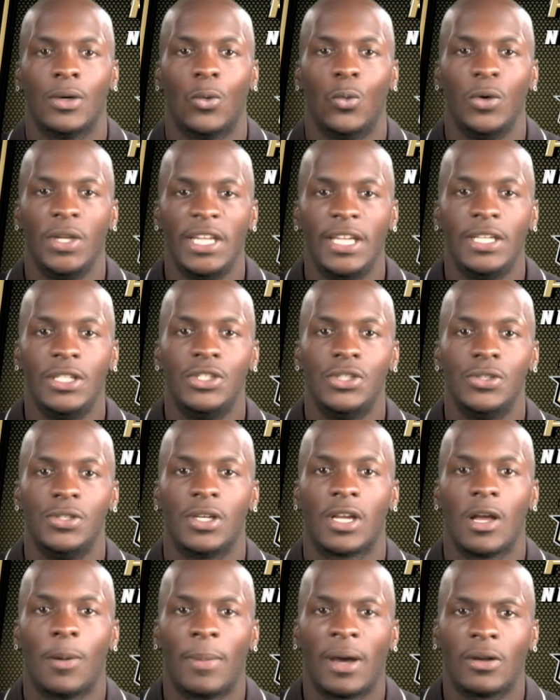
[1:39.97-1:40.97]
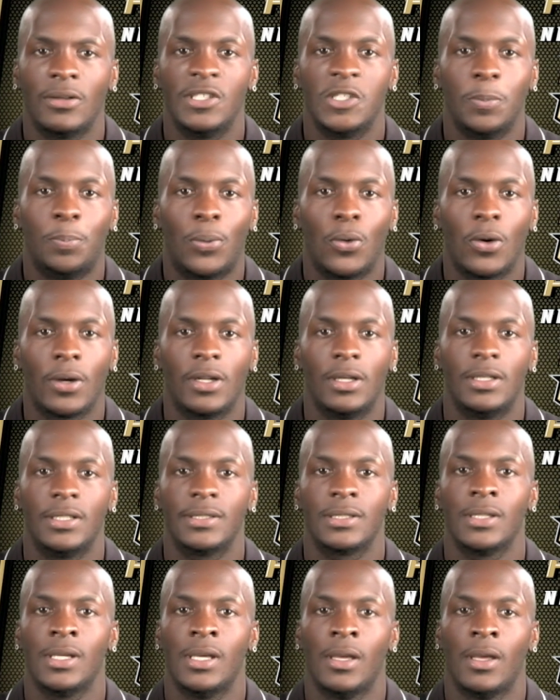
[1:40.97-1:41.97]
we need you to come out and support
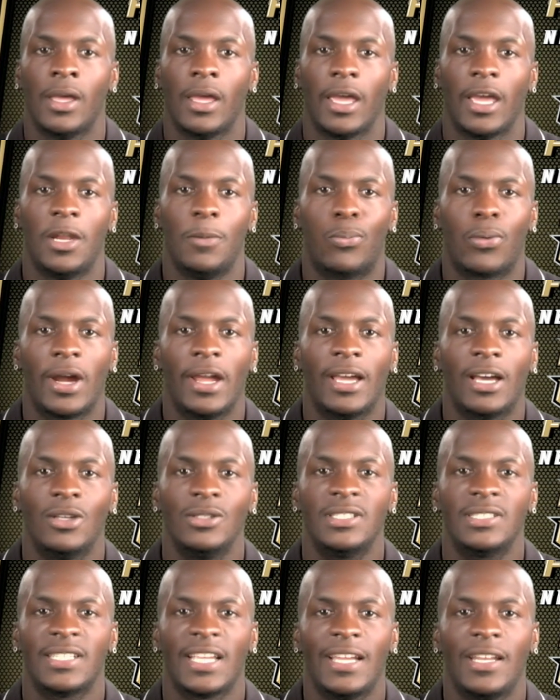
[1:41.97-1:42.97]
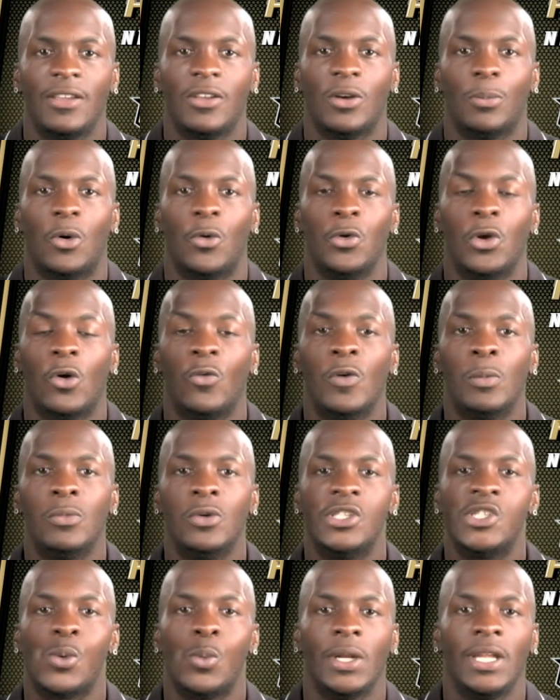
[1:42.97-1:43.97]
us at Bright House Stadium on
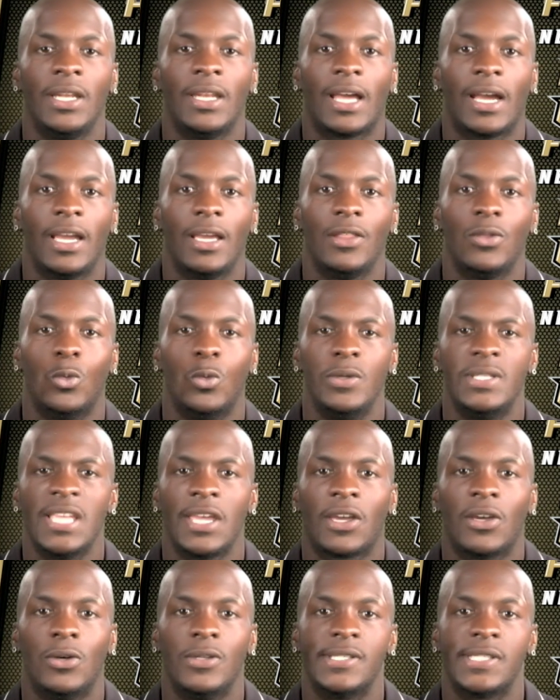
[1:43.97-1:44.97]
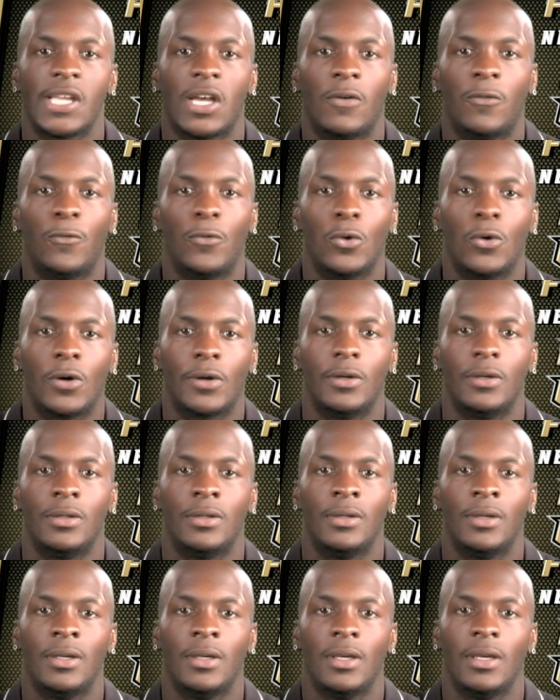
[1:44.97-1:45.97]
November 29th when we take on South Florida.
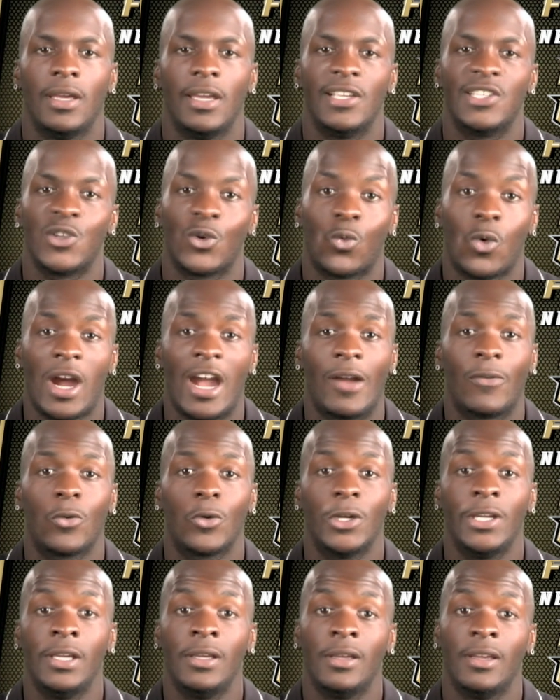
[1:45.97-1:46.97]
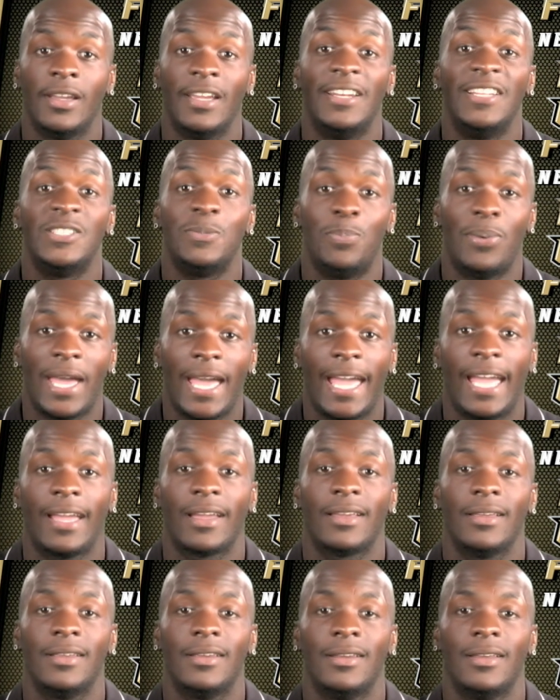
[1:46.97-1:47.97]
It's a rivalry and it's back.
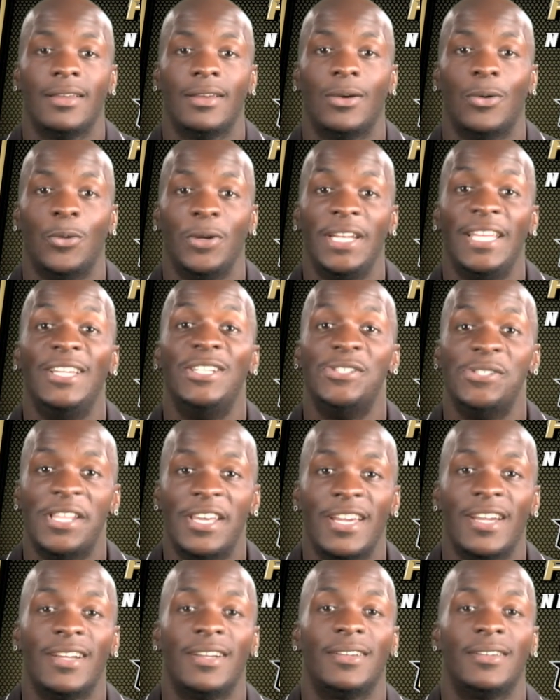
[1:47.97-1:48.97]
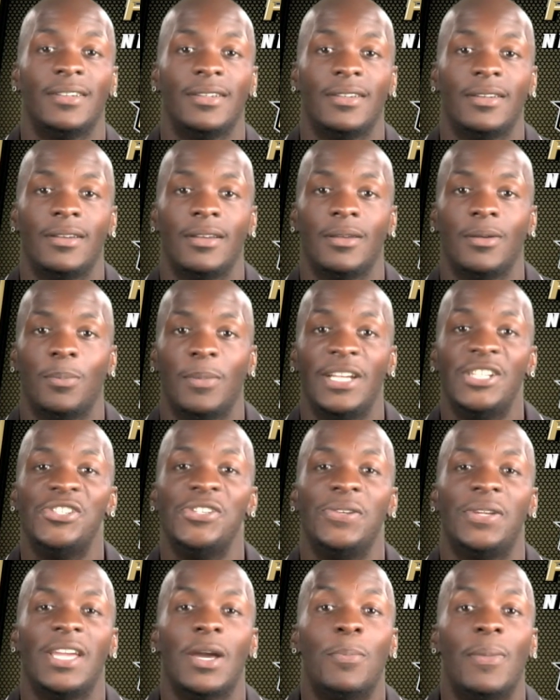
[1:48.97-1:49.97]
We need you there. Make
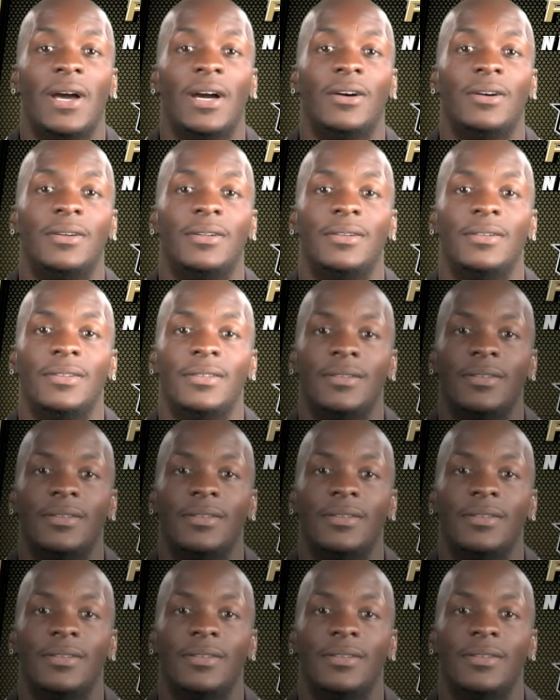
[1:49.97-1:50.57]
sure you come out.